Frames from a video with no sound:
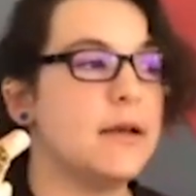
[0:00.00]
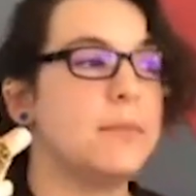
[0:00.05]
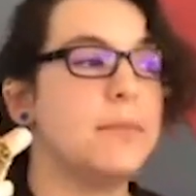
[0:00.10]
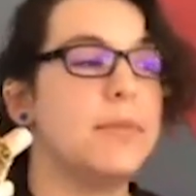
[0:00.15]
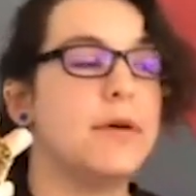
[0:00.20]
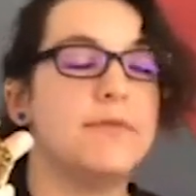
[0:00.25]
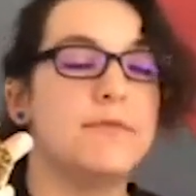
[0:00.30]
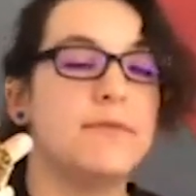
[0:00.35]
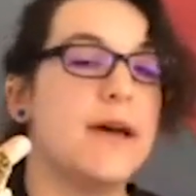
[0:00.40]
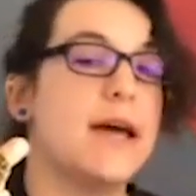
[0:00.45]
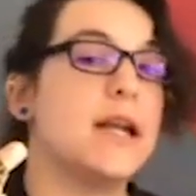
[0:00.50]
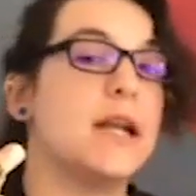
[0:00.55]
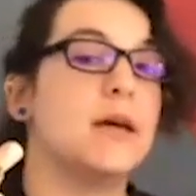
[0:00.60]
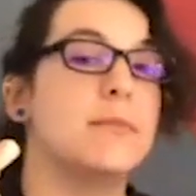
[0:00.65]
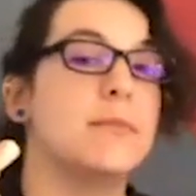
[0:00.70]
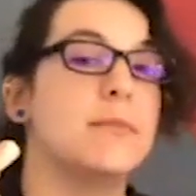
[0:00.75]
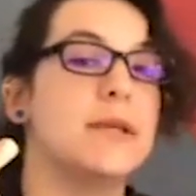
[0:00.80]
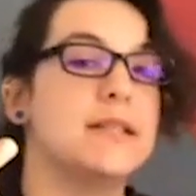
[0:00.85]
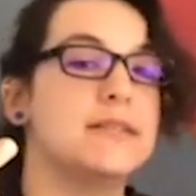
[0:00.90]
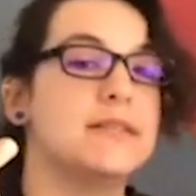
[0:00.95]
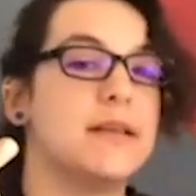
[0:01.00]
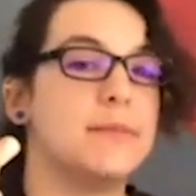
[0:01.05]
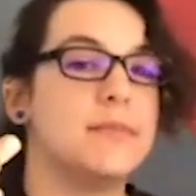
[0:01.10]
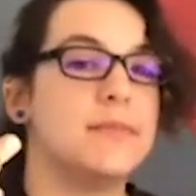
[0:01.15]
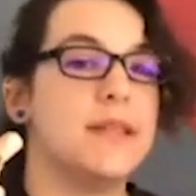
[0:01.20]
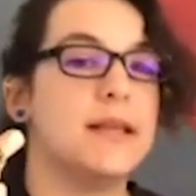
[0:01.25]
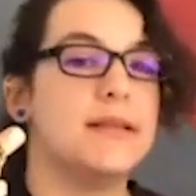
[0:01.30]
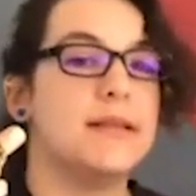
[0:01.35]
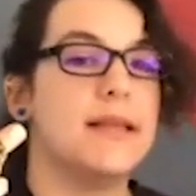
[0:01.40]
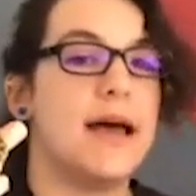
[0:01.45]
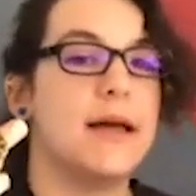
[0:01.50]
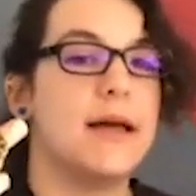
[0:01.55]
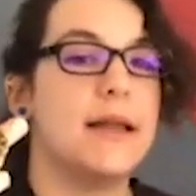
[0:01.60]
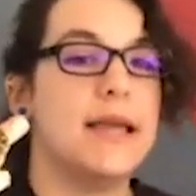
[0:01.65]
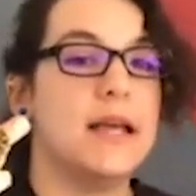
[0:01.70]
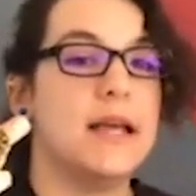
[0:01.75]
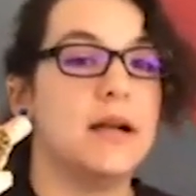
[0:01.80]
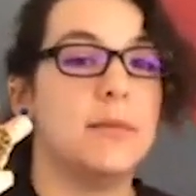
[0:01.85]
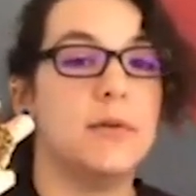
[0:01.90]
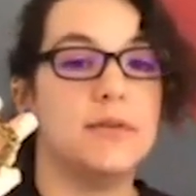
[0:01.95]
But venom is something that
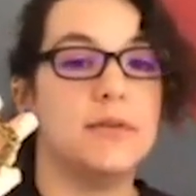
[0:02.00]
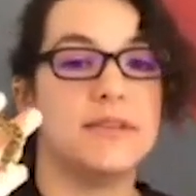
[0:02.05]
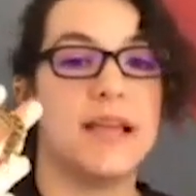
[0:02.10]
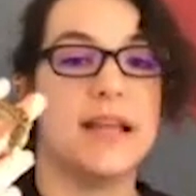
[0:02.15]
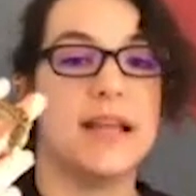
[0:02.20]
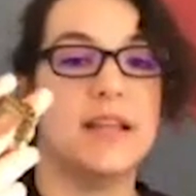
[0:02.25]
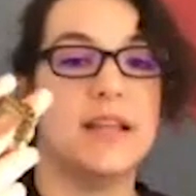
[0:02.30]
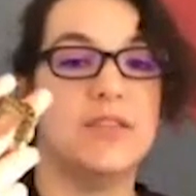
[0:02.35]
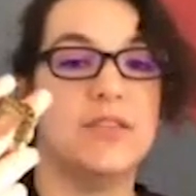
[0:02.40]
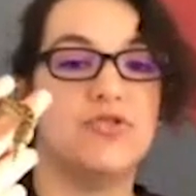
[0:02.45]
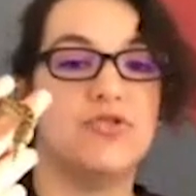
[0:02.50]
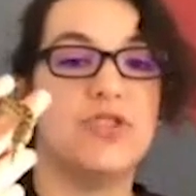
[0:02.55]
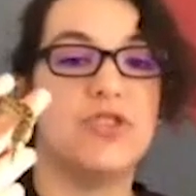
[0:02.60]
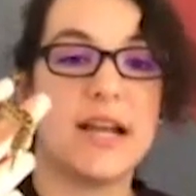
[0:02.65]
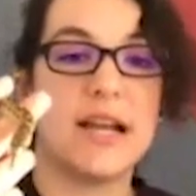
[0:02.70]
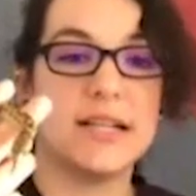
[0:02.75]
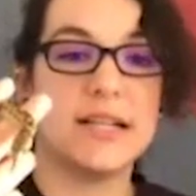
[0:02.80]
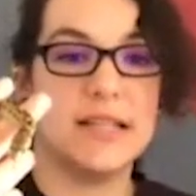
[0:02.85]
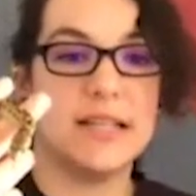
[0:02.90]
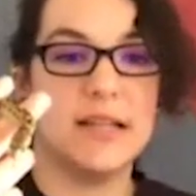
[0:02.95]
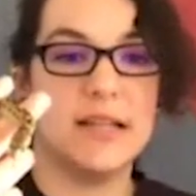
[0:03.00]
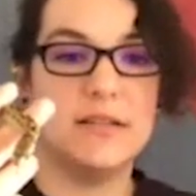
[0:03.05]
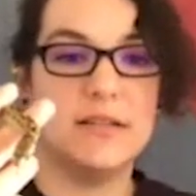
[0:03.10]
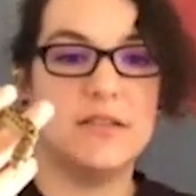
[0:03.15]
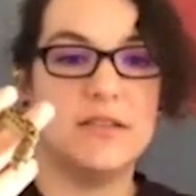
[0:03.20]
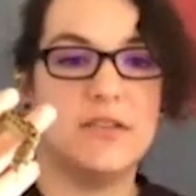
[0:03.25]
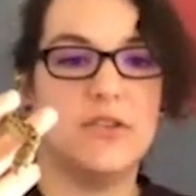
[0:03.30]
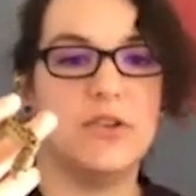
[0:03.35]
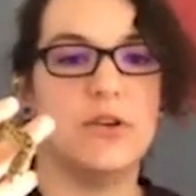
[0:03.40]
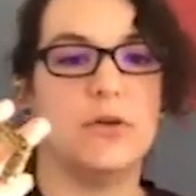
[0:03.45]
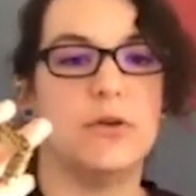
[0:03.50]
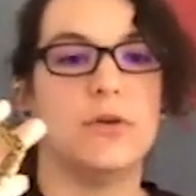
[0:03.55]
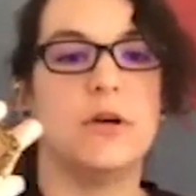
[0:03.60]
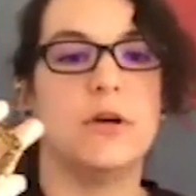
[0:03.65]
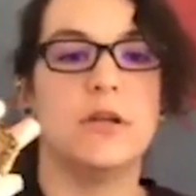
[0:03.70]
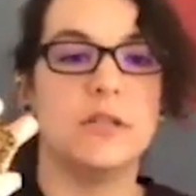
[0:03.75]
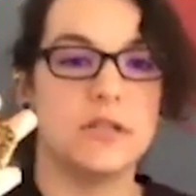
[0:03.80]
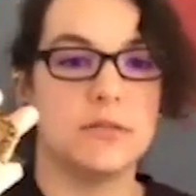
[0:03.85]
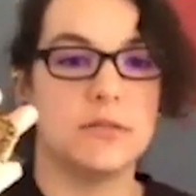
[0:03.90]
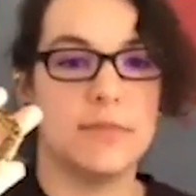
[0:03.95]
animals can inject into you
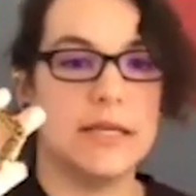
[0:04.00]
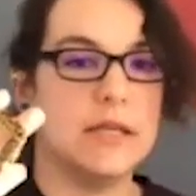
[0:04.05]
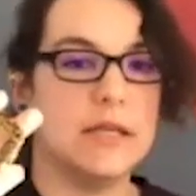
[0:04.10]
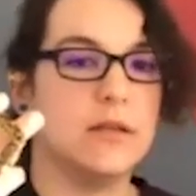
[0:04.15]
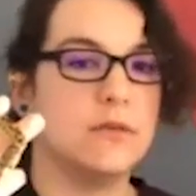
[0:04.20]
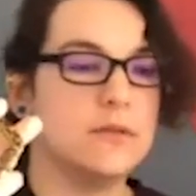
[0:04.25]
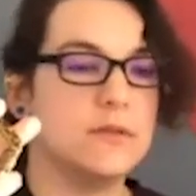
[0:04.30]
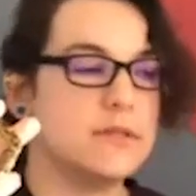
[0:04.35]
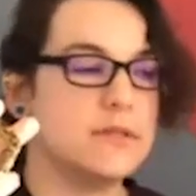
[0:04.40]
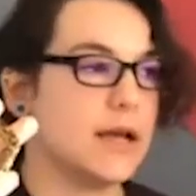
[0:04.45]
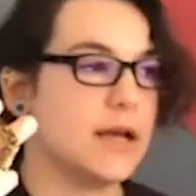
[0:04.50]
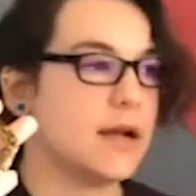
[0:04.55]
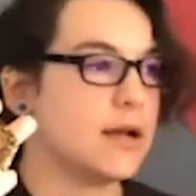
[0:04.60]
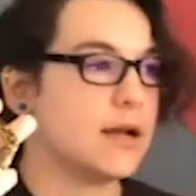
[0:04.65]
to make you sick.